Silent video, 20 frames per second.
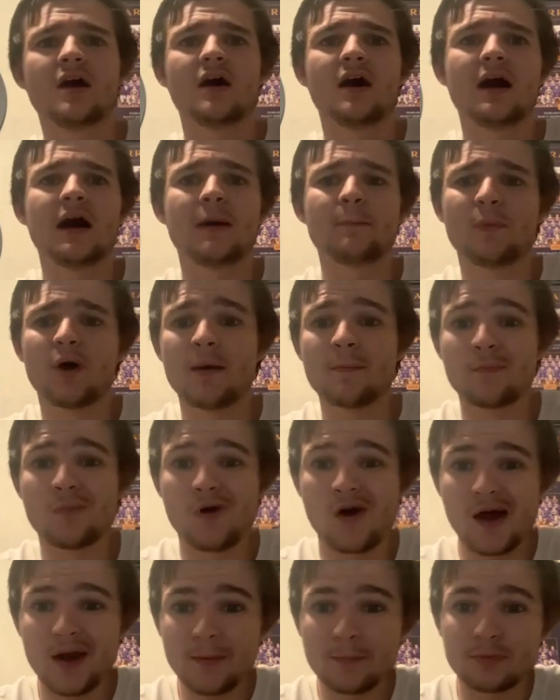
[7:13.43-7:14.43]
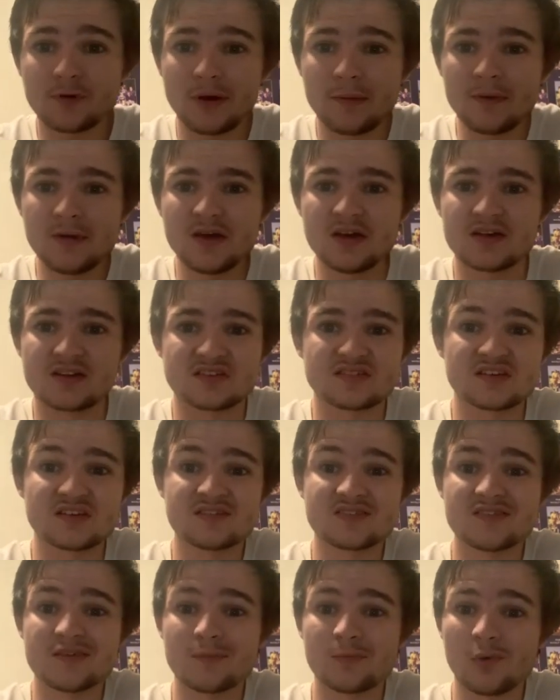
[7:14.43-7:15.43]
Uh, my minor premiers
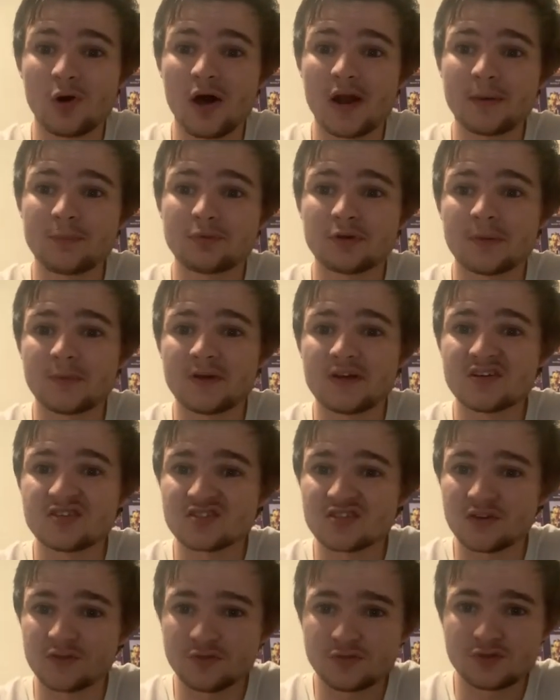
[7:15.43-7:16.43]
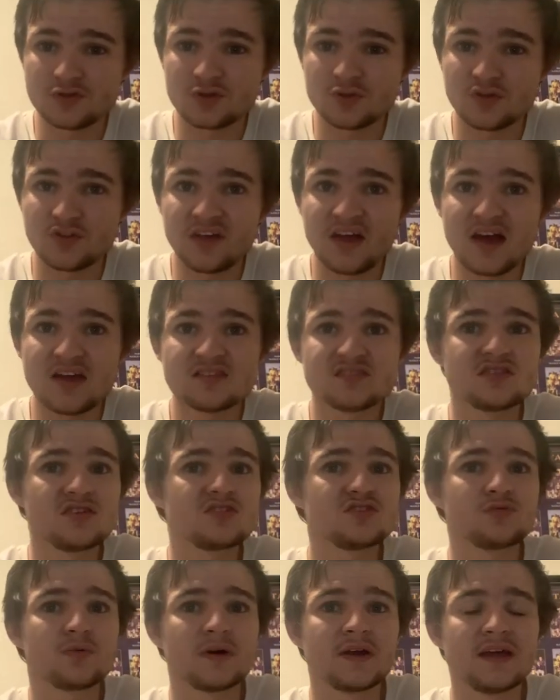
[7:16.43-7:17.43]
is the minor premiers of
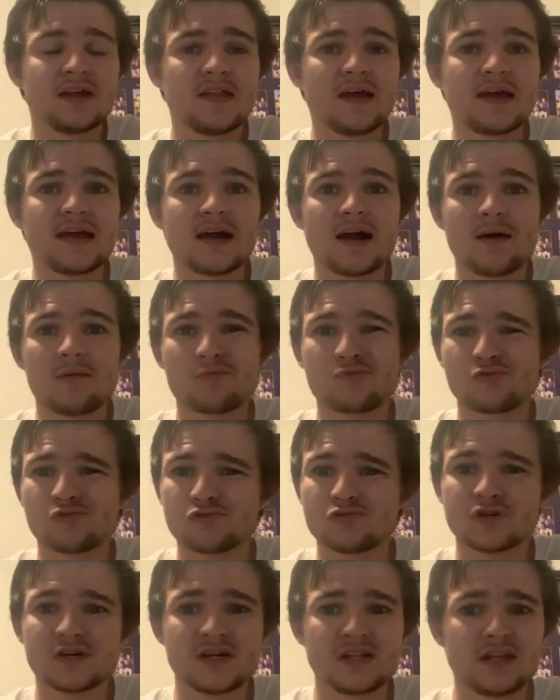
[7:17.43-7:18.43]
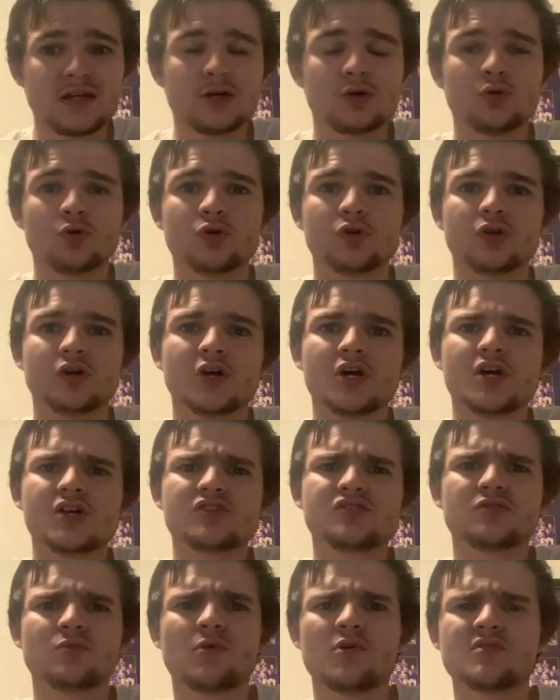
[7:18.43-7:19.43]
2020. They come really good
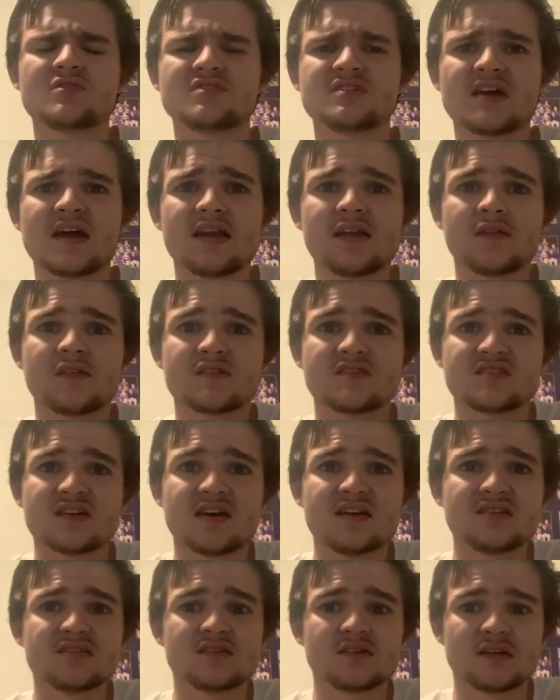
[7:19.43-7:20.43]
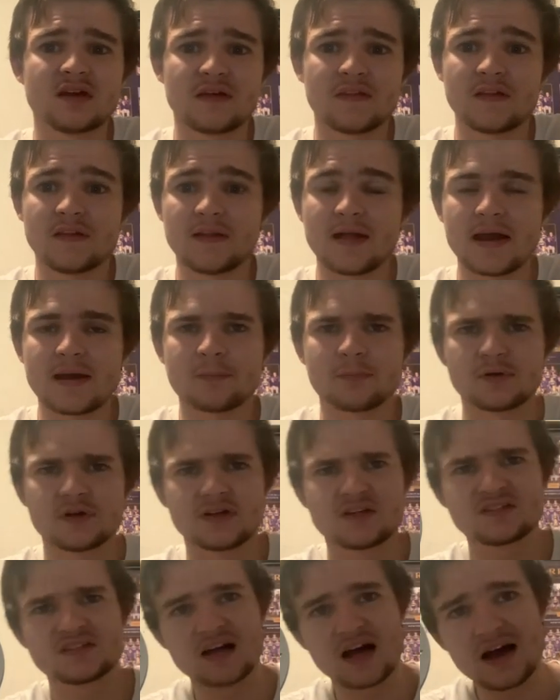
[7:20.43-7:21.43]
towards the end of the season in the ladder
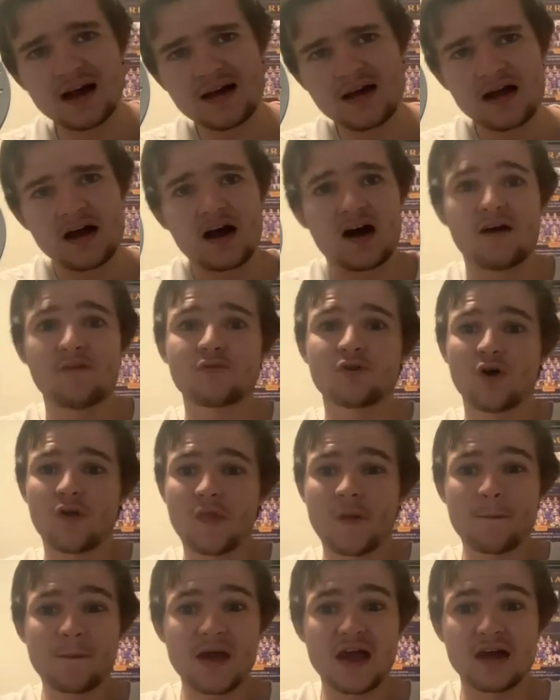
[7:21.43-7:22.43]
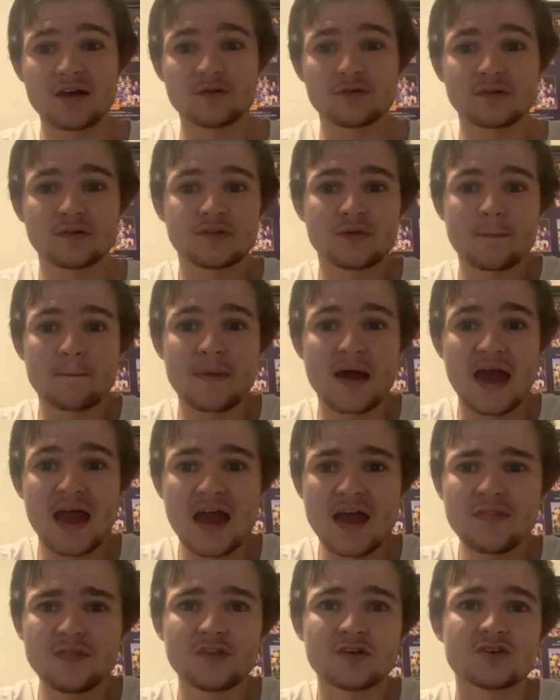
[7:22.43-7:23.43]
predictor. I've got the Penrith
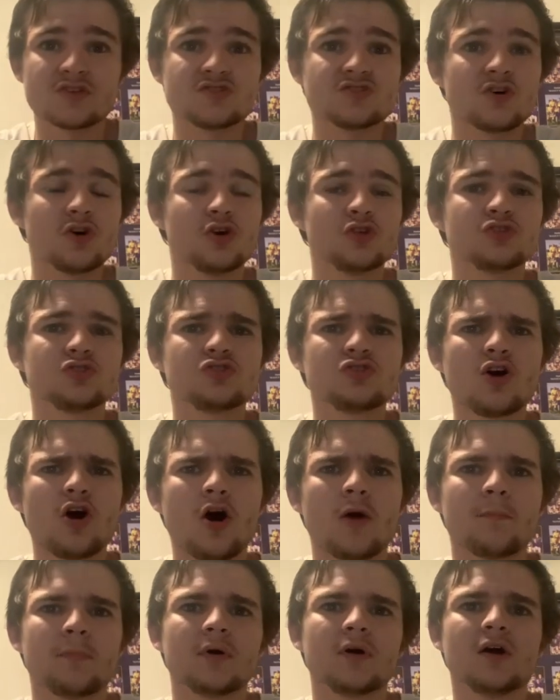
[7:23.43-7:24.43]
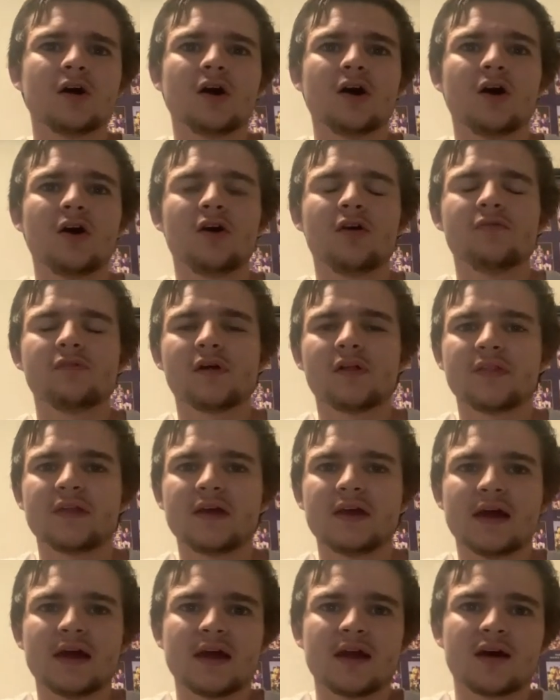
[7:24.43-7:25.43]
Panthers on top of
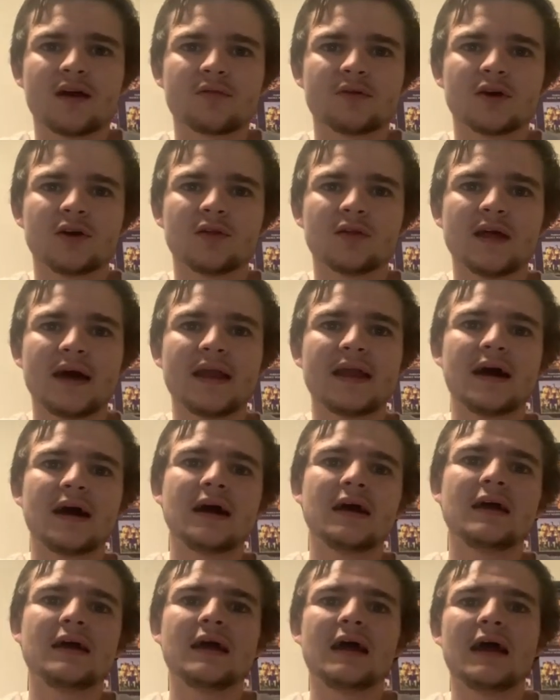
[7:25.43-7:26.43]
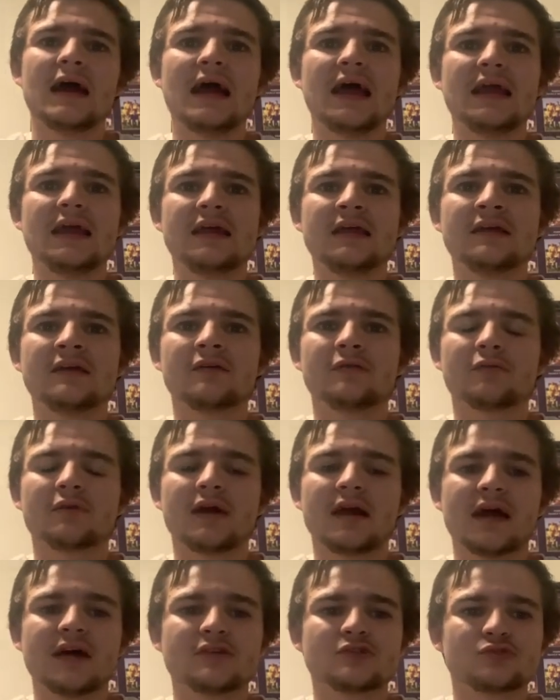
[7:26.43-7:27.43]
the NRL ladder in
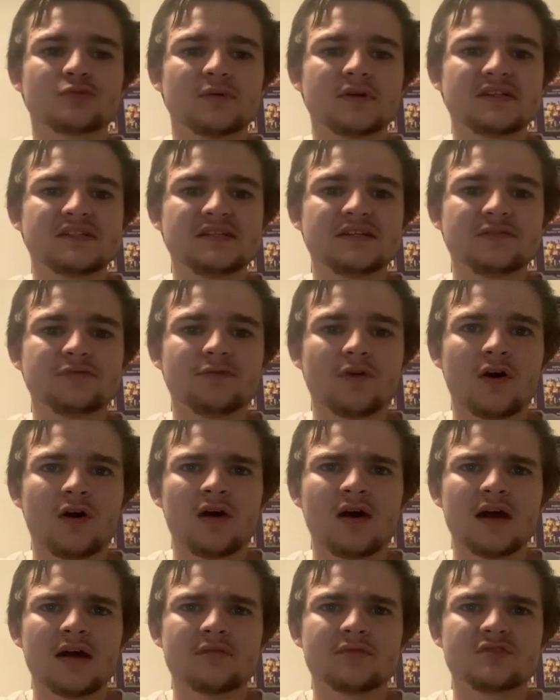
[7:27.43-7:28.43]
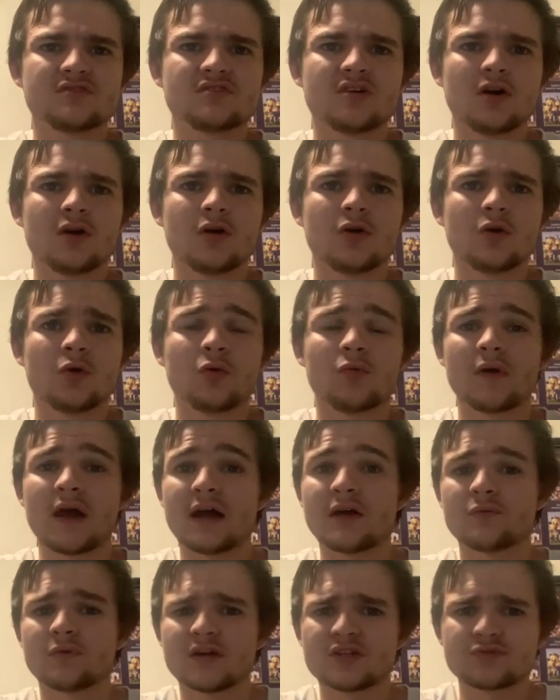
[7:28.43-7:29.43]
round 25. So, or
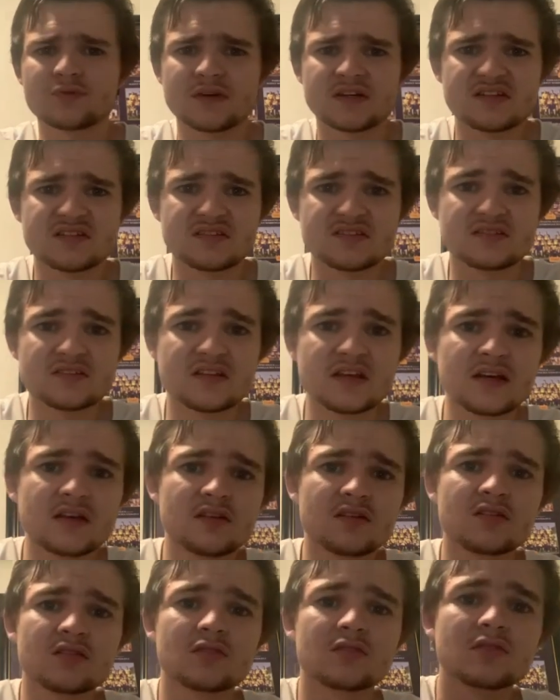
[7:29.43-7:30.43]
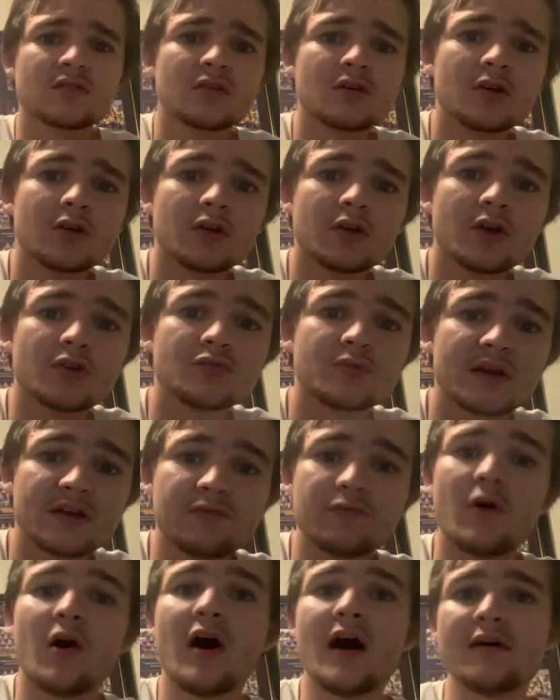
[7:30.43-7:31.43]
round, round 26, no,
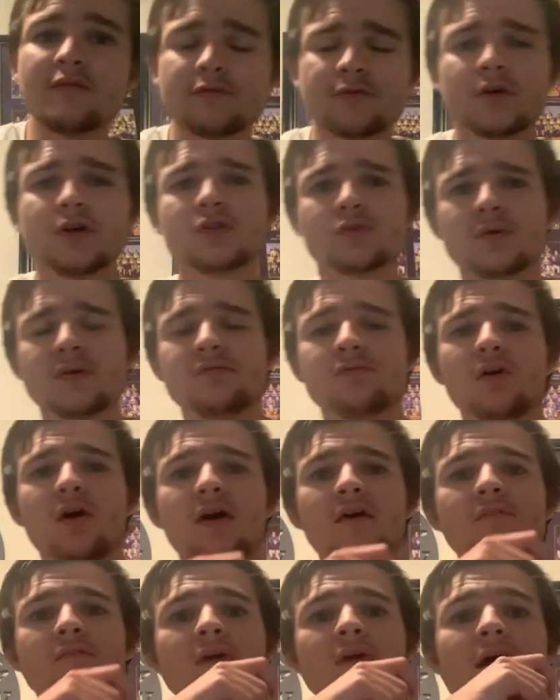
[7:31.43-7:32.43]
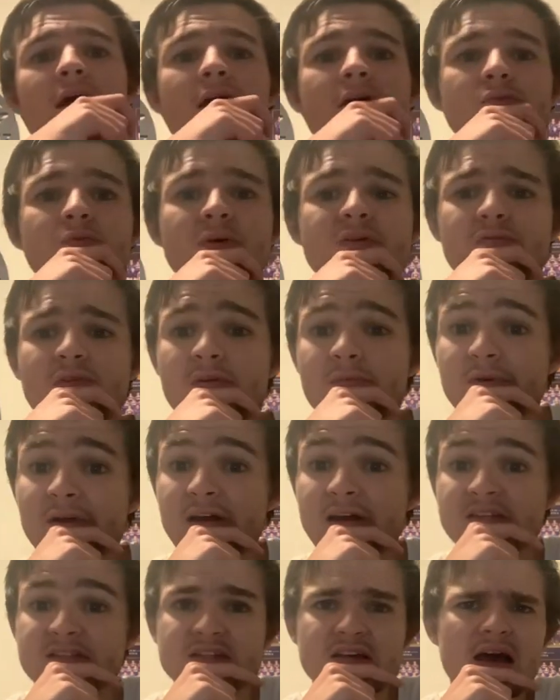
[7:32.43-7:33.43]
25, 25, 25
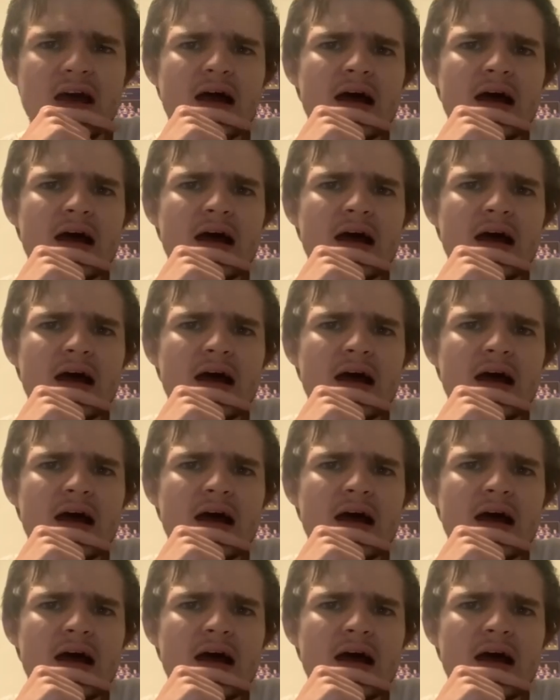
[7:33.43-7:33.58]
rounds.